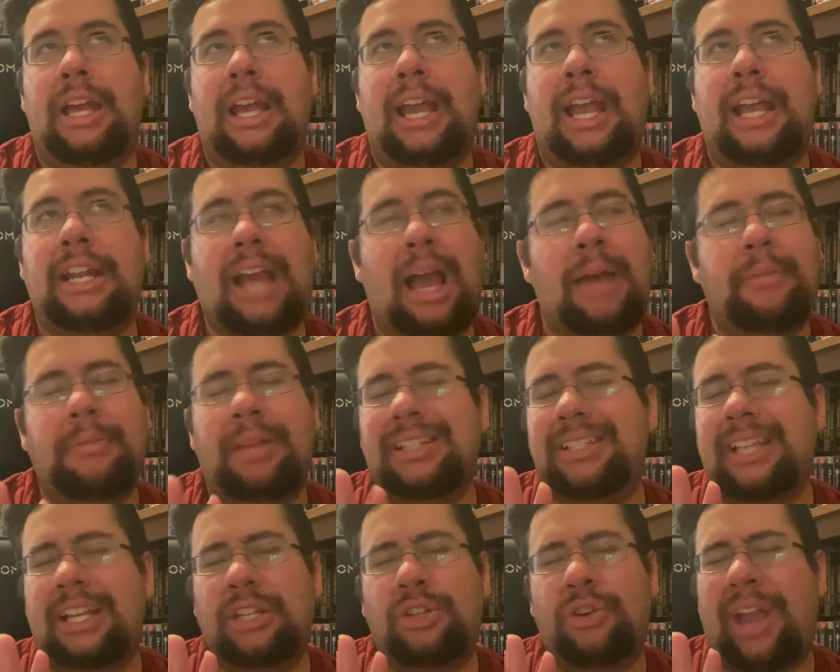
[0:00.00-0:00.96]
and I'm
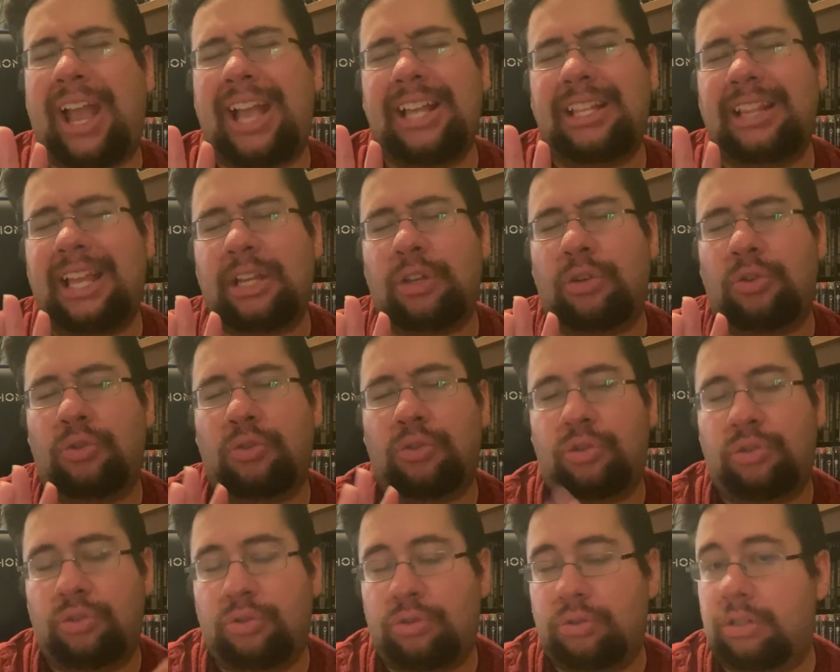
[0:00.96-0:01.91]
not saying there ain't, like,
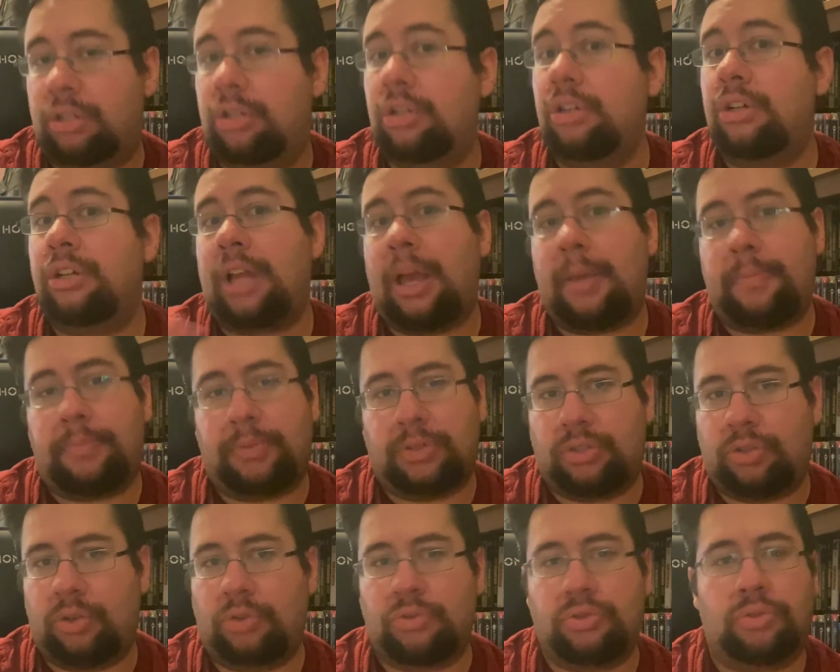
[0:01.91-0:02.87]
good
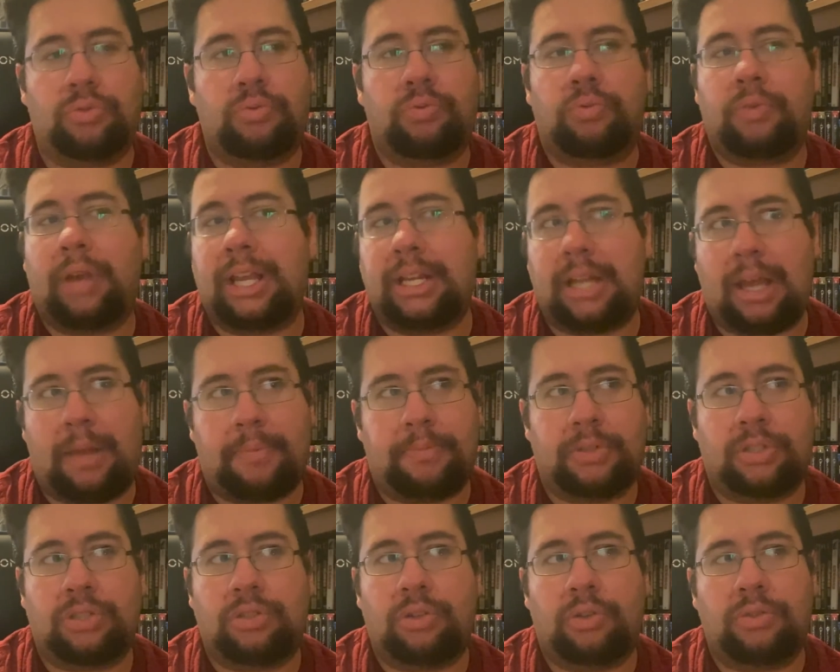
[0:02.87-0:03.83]
episodes, great
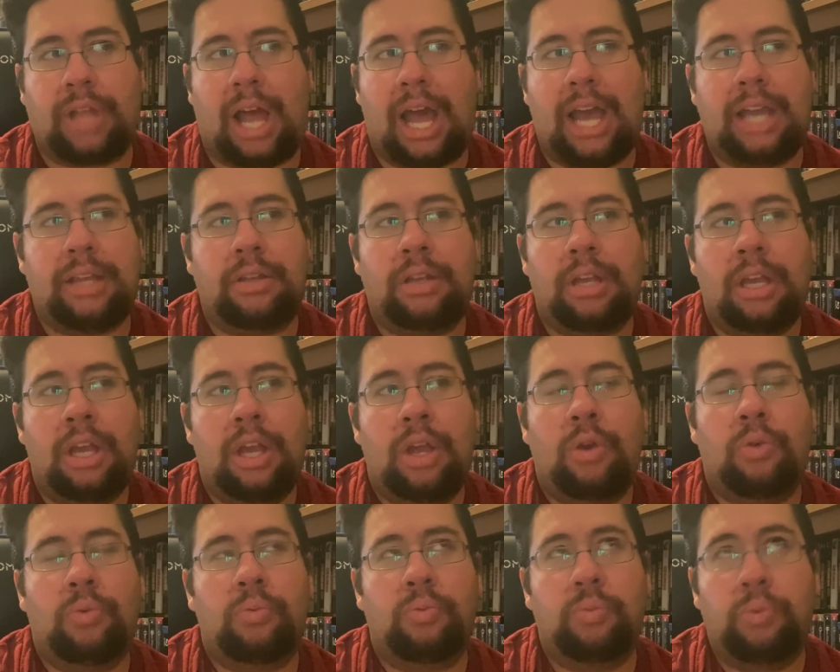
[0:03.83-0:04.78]
episodes. I
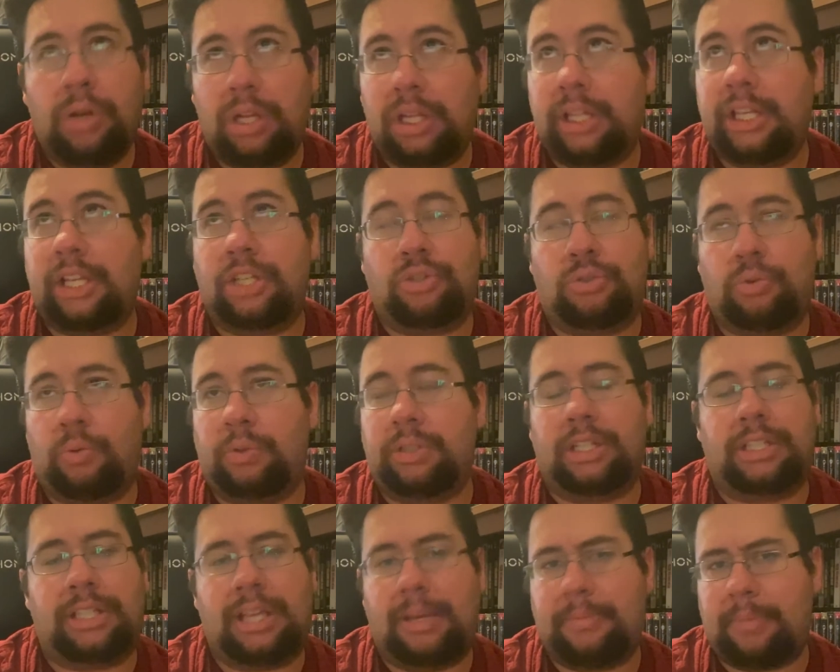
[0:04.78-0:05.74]
really enjoyed
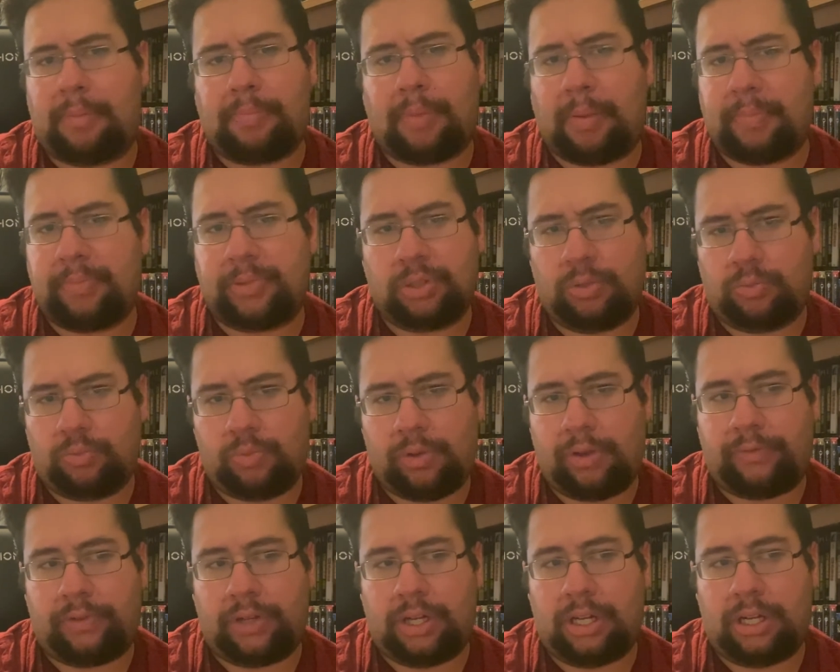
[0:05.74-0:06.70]
the team-up episode
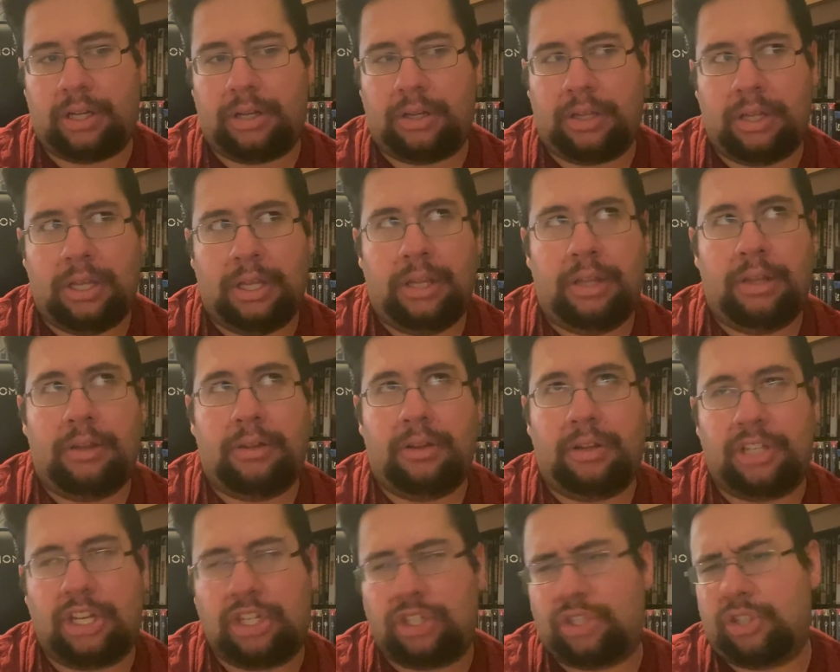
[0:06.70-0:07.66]
with
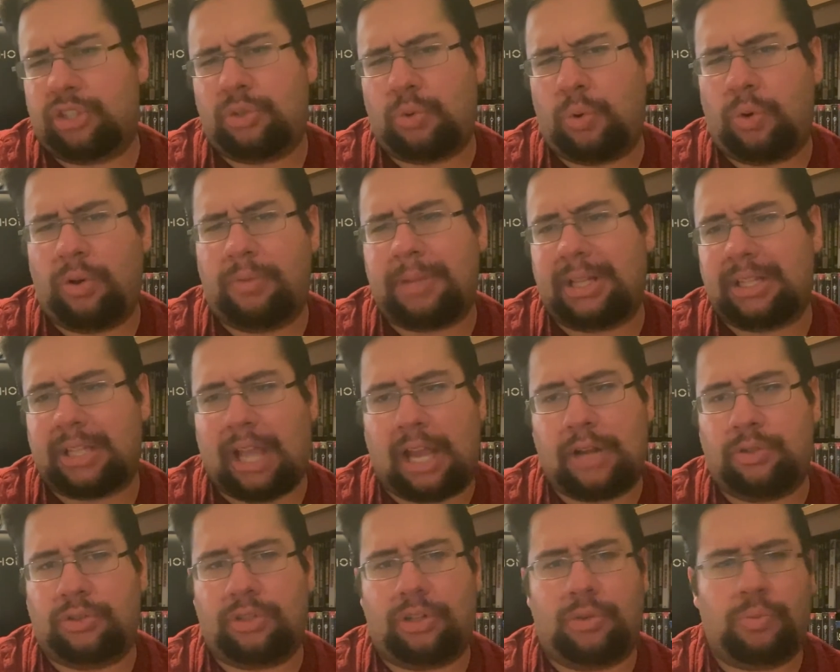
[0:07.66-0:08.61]
Ninja Storm and
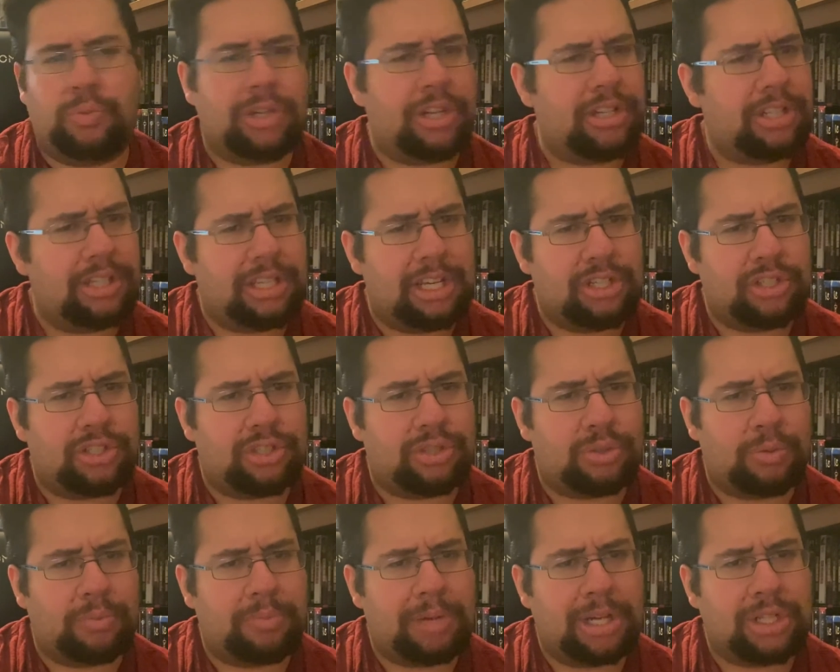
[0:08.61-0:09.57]
Dino Thunder, where the Ninja
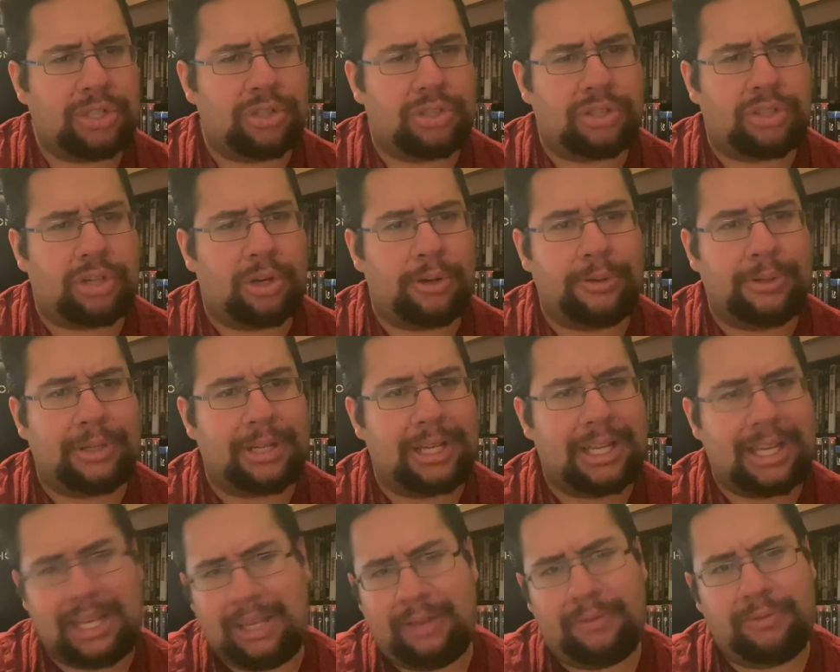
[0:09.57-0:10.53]
Storm Rangers turned
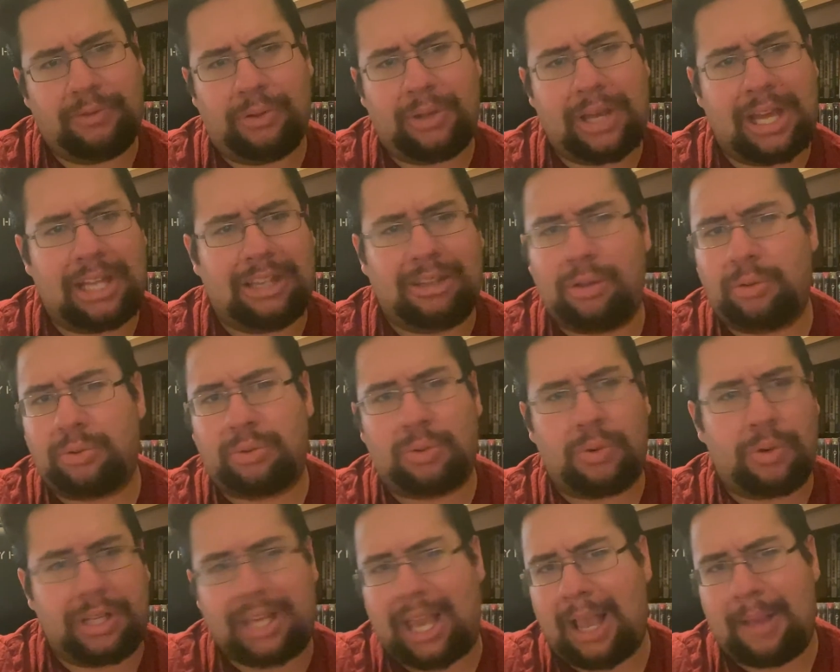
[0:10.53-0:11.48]
evil and
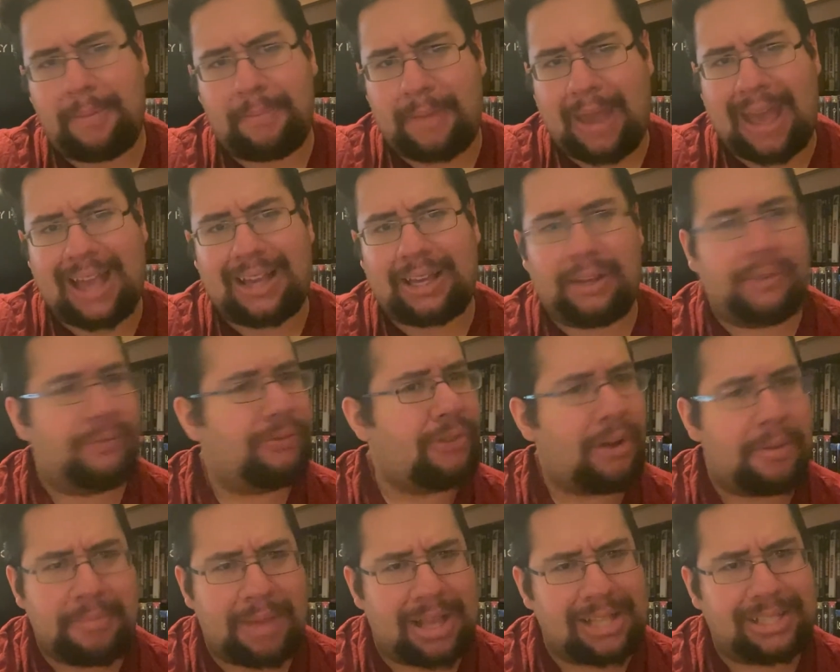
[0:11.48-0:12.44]
Lothor came back and he
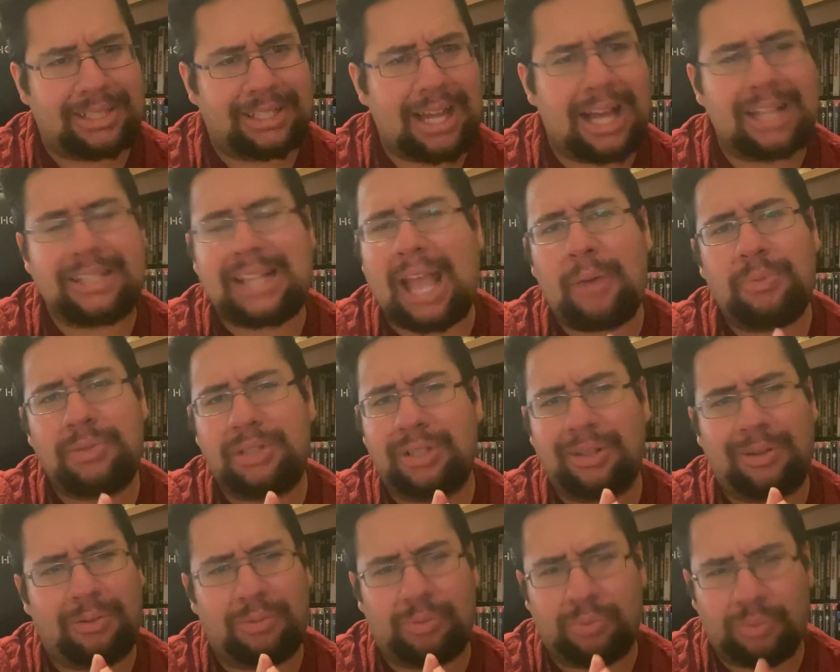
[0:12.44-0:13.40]
fought Mezagog. That was
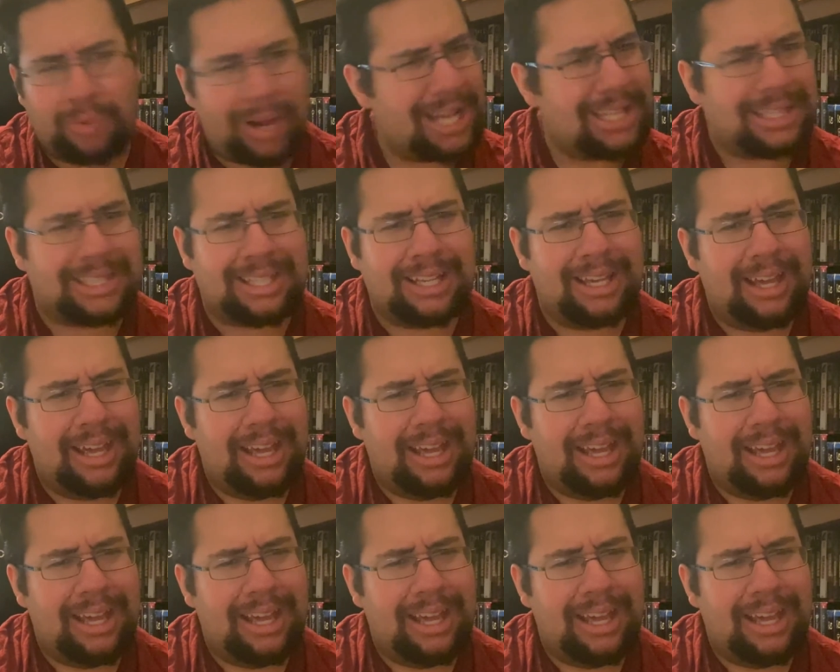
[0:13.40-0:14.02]
a great,